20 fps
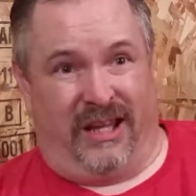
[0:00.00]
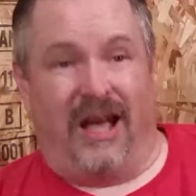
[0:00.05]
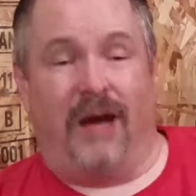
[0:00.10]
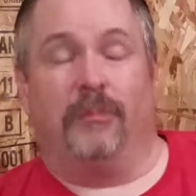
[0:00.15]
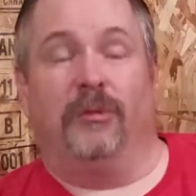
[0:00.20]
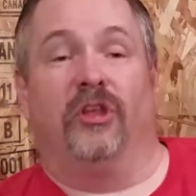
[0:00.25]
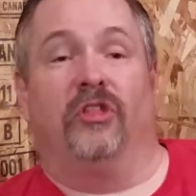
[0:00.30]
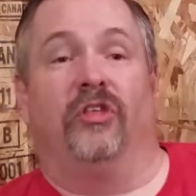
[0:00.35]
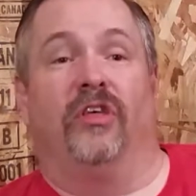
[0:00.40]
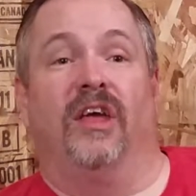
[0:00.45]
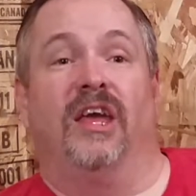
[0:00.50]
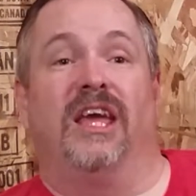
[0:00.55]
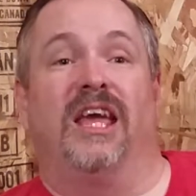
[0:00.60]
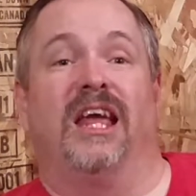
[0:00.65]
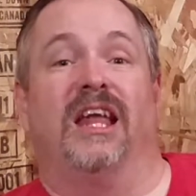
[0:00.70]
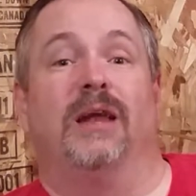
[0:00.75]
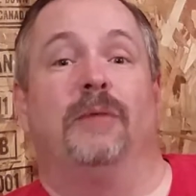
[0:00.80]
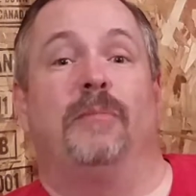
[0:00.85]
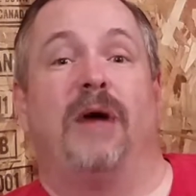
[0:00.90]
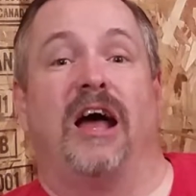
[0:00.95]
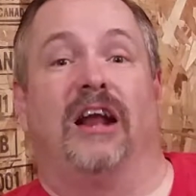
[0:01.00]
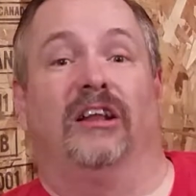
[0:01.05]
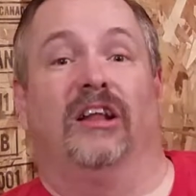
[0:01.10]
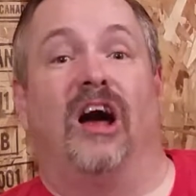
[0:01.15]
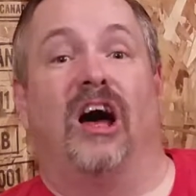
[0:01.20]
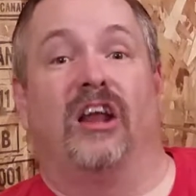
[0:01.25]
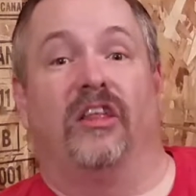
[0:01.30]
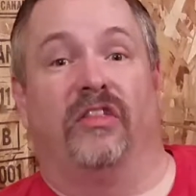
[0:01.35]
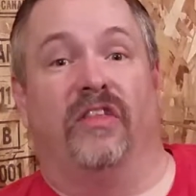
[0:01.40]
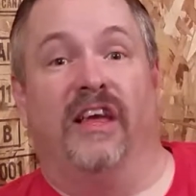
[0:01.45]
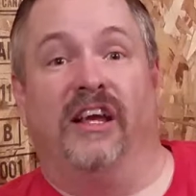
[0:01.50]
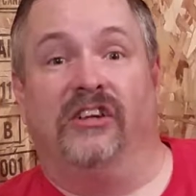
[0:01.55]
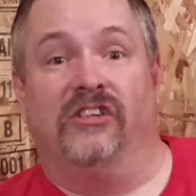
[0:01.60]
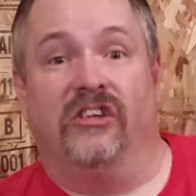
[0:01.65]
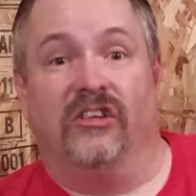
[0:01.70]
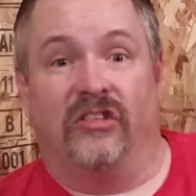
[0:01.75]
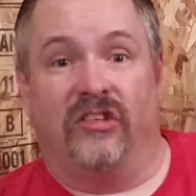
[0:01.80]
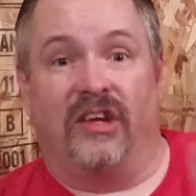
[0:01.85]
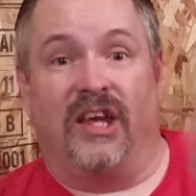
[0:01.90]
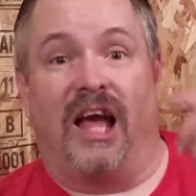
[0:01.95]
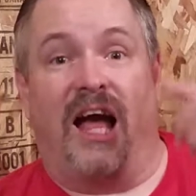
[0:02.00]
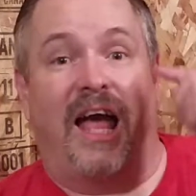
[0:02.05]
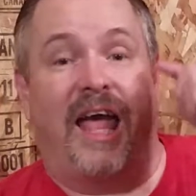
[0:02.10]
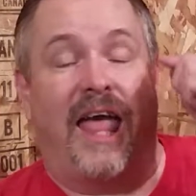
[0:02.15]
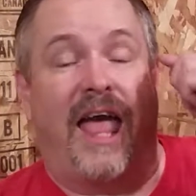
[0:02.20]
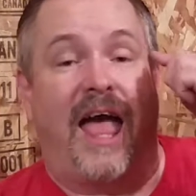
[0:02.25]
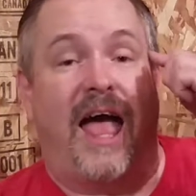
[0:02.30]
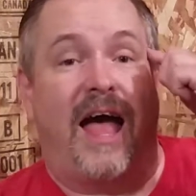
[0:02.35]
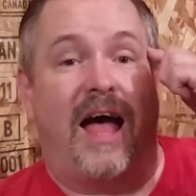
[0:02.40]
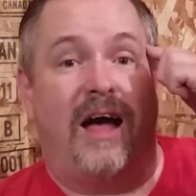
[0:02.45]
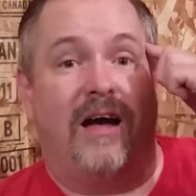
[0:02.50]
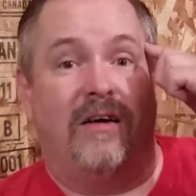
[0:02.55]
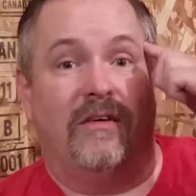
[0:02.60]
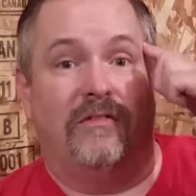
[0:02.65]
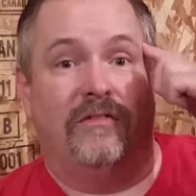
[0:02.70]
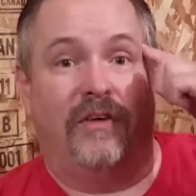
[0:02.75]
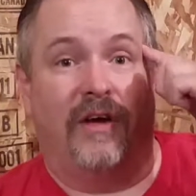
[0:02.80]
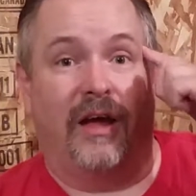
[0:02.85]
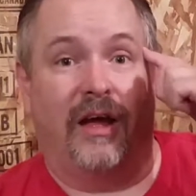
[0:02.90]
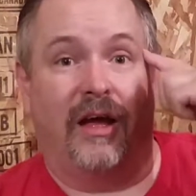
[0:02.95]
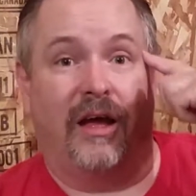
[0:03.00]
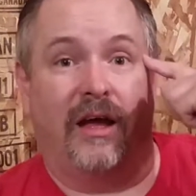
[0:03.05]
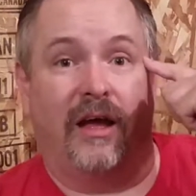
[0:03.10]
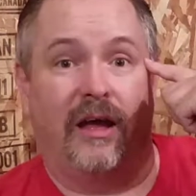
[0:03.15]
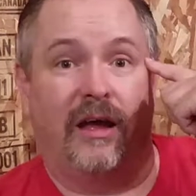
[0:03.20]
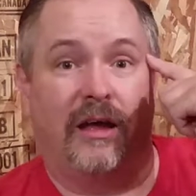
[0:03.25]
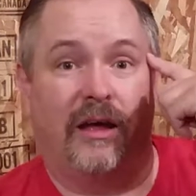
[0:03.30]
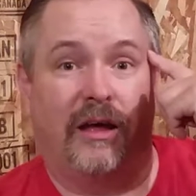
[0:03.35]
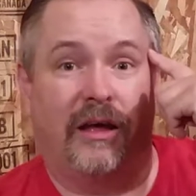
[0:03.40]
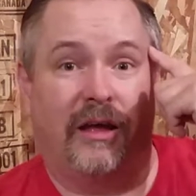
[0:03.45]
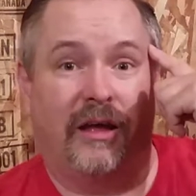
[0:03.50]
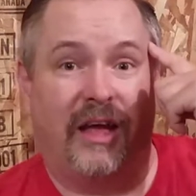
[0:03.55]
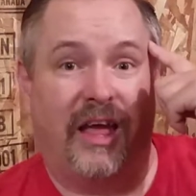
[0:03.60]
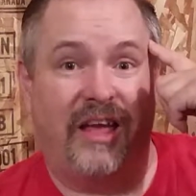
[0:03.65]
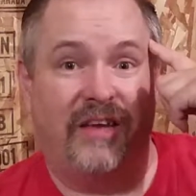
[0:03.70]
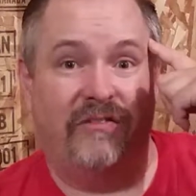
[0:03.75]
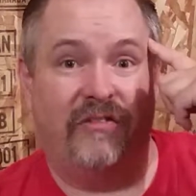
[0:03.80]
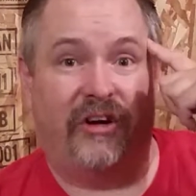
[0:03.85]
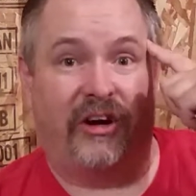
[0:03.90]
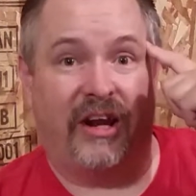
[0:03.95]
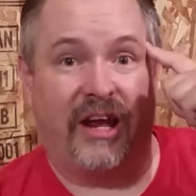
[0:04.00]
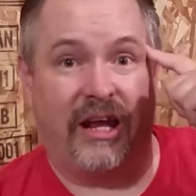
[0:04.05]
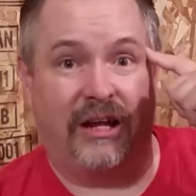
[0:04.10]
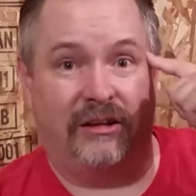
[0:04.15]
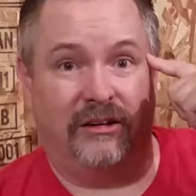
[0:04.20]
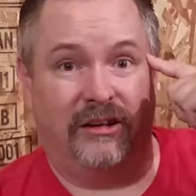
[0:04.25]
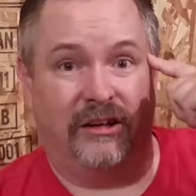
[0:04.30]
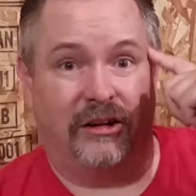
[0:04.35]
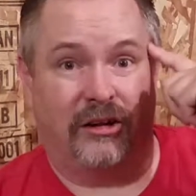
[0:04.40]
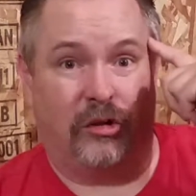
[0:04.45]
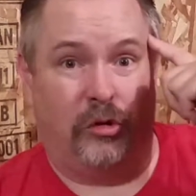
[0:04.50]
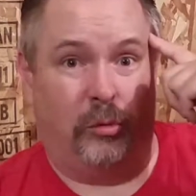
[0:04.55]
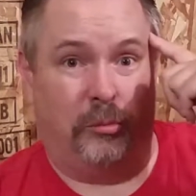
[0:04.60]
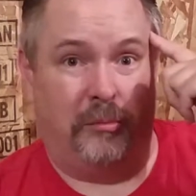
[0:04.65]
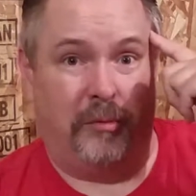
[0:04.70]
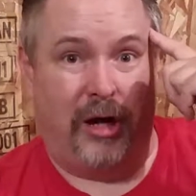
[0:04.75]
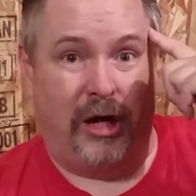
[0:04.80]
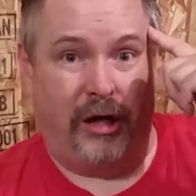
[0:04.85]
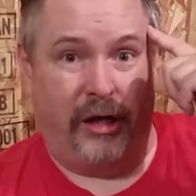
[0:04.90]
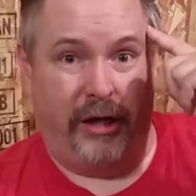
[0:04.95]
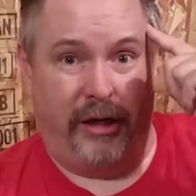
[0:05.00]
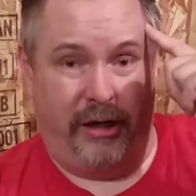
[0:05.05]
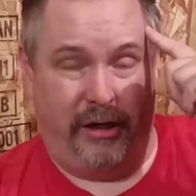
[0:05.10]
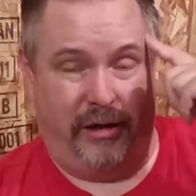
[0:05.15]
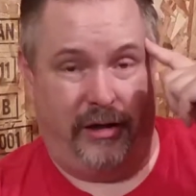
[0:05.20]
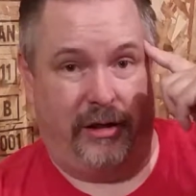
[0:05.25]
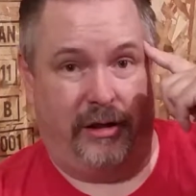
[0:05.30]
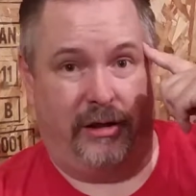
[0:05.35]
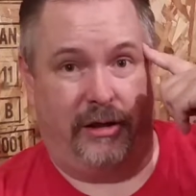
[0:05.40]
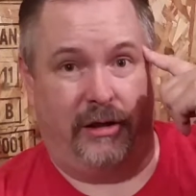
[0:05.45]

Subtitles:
Got me thinking about a lot of things. You see, I have a very analytical mind.